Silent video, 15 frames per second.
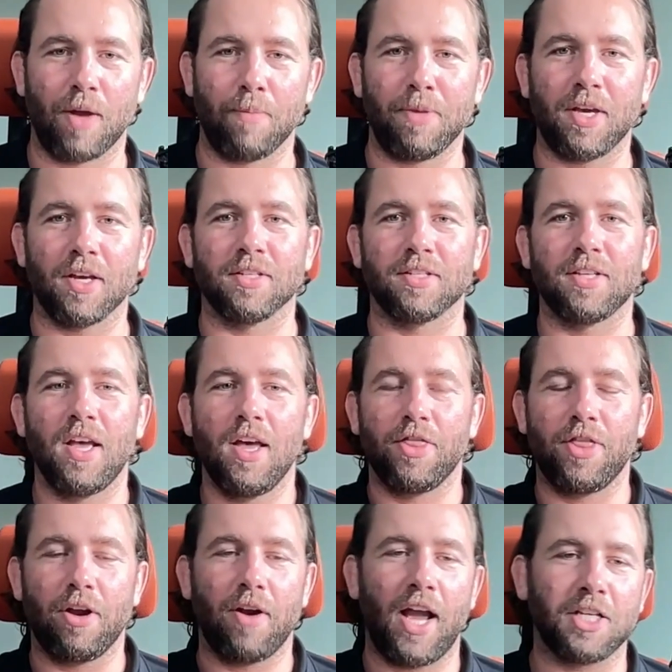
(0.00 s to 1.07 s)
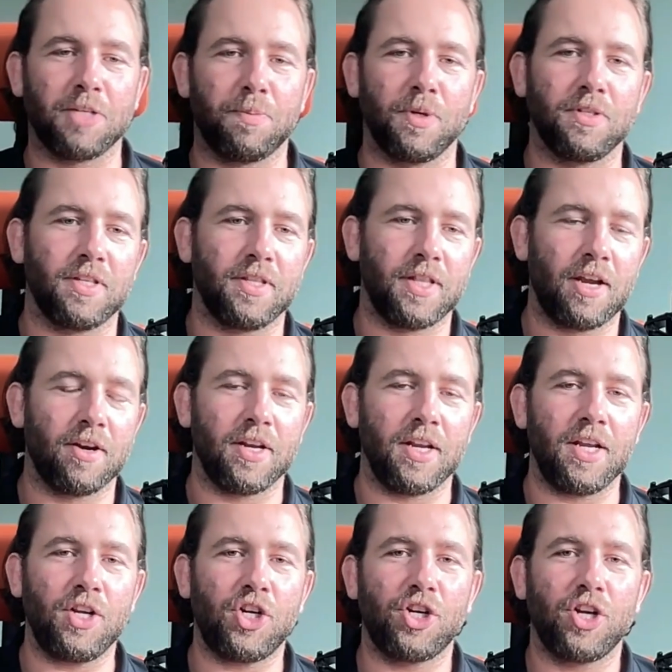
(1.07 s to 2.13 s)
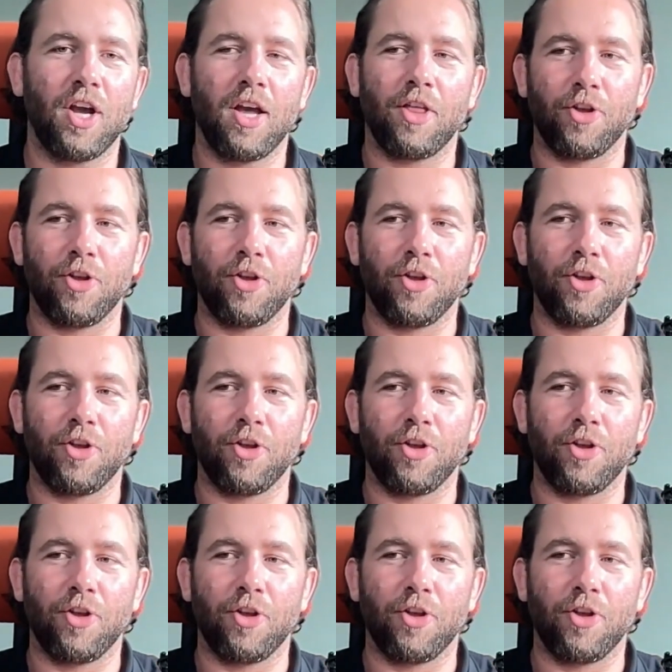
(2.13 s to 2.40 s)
And because they're experts in their niche,